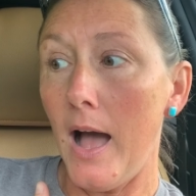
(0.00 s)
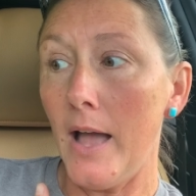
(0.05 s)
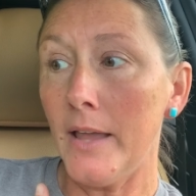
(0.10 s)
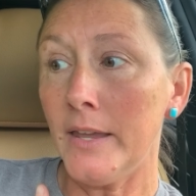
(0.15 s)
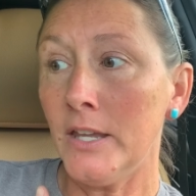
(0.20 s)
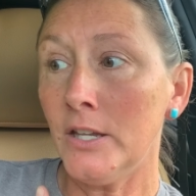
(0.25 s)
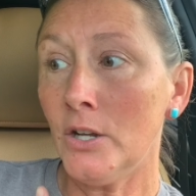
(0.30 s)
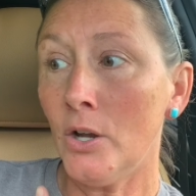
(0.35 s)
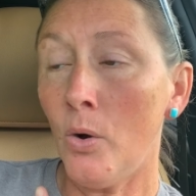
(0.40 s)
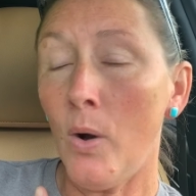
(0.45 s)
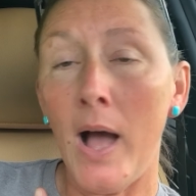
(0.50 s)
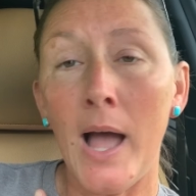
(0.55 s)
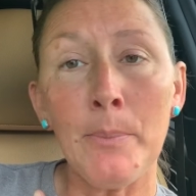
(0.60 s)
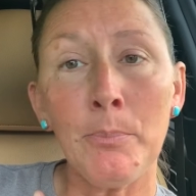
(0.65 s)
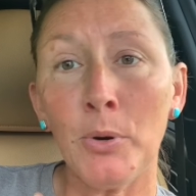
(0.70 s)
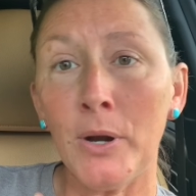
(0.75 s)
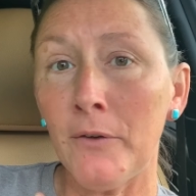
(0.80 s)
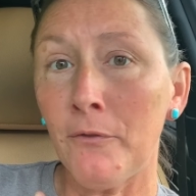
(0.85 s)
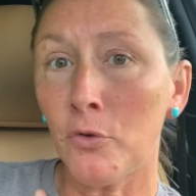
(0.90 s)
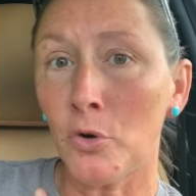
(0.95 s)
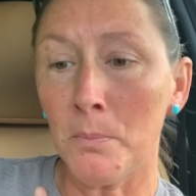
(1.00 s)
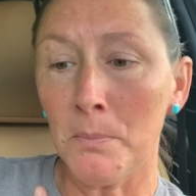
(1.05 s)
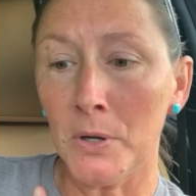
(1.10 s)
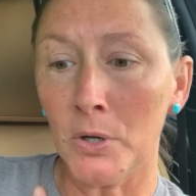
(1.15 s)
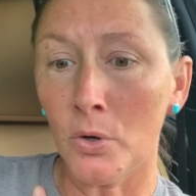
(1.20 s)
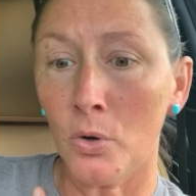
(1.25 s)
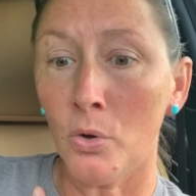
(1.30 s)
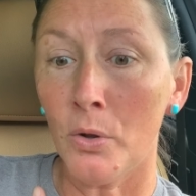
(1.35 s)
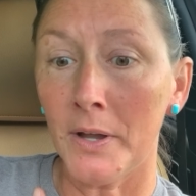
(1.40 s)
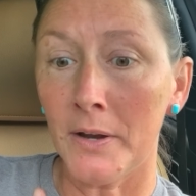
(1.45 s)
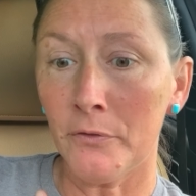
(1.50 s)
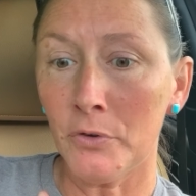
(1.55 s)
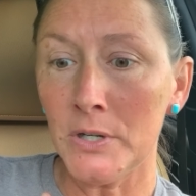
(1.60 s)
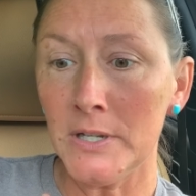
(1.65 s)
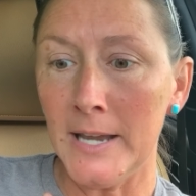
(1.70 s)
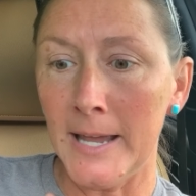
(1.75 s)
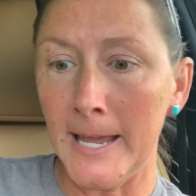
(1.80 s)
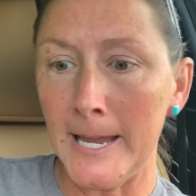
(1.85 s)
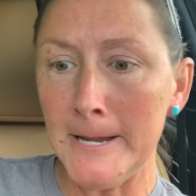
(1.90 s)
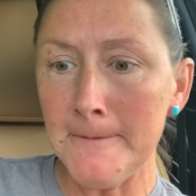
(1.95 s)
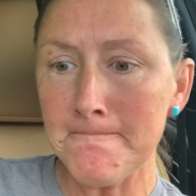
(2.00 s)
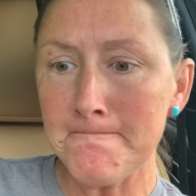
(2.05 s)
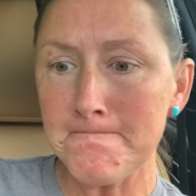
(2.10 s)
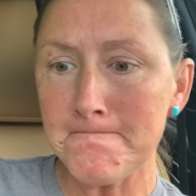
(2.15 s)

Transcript: You know, I pray for a miracle every day.